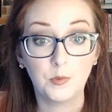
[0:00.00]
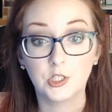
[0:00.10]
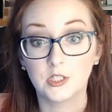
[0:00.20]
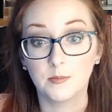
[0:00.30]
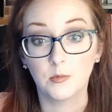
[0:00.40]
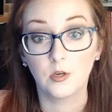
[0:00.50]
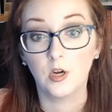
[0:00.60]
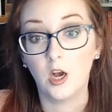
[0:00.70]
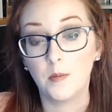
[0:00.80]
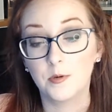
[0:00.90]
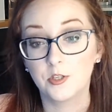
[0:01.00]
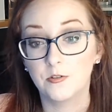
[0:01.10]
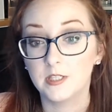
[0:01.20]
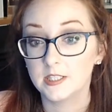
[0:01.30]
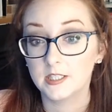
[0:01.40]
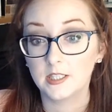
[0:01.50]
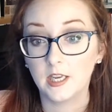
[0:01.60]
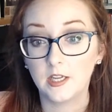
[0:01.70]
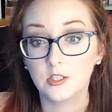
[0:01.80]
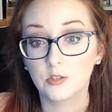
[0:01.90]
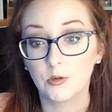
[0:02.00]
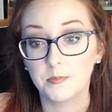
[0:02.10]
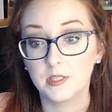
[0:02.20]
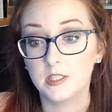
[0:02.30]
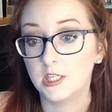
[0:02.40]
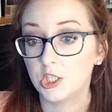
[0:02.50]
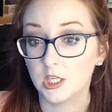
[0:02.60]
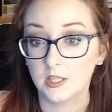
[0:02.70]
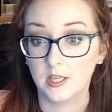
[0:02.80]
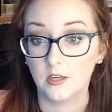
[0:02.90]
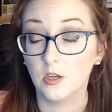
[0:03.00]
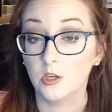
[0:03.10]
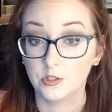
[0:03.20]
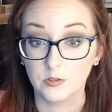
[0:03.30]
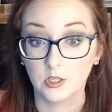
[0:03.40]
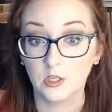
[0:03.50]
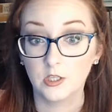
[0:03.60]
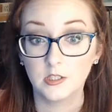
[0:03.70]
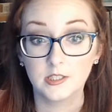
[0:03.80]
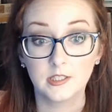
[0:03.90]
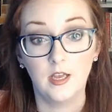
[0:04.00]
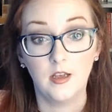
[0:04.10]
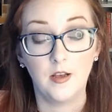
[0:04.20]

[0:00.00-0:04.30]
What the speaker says: which is the more opportunistic and unscripted teaching that also occurs.